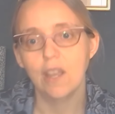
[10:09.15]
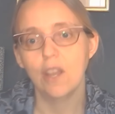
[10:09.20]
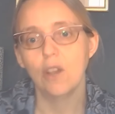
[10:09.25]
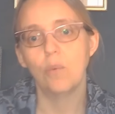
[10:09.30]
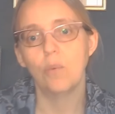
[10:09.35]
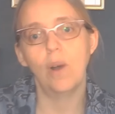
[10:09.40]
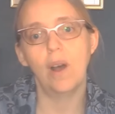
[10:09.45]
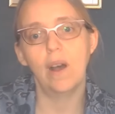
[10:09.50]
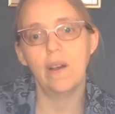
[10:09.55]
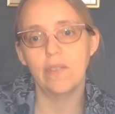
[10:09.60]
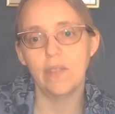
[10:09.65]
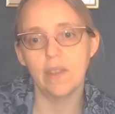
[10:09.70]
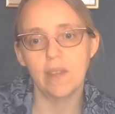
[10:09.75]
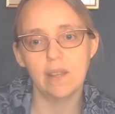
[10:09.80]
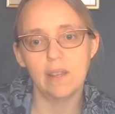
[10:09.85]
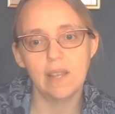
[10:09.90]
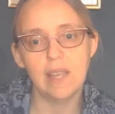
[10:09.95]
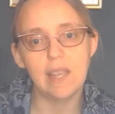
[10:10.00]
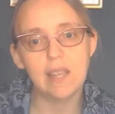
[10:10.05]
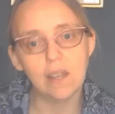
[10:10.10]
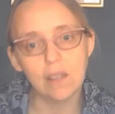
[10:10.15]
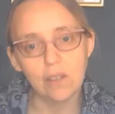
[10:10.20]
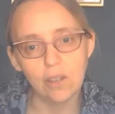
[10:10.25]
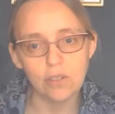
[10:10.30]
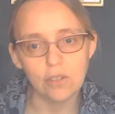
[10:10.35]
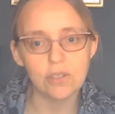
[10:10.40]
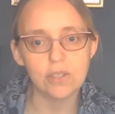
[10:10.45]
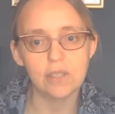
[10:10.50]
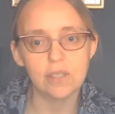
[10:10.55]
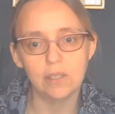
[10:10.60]
what other
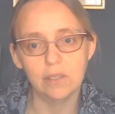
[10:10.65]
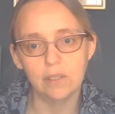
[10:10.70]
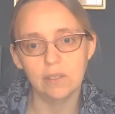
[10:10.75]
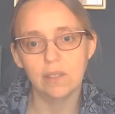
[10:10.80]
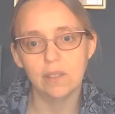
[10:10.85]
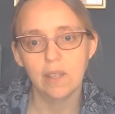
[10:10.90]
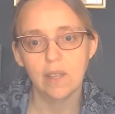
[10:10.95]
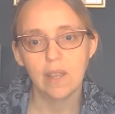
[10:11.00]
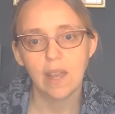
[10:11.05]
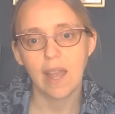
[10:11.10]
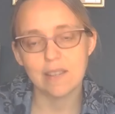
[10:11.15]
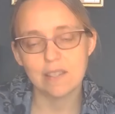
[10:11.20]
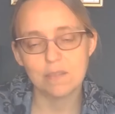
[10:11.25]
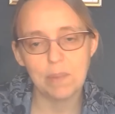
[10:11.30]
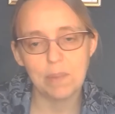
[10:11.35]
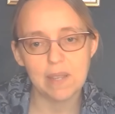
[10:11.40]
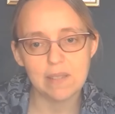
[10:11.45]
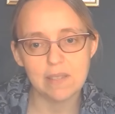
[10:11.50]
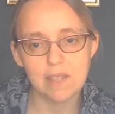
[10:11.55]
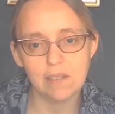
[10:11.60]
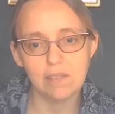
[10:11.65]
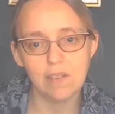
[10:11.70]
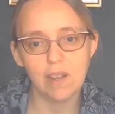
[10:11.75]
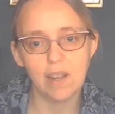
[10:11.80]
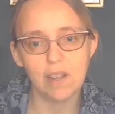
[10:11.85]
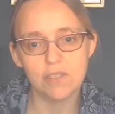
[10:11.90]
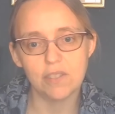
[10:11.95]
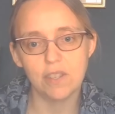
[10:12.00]
ecological aspects there are.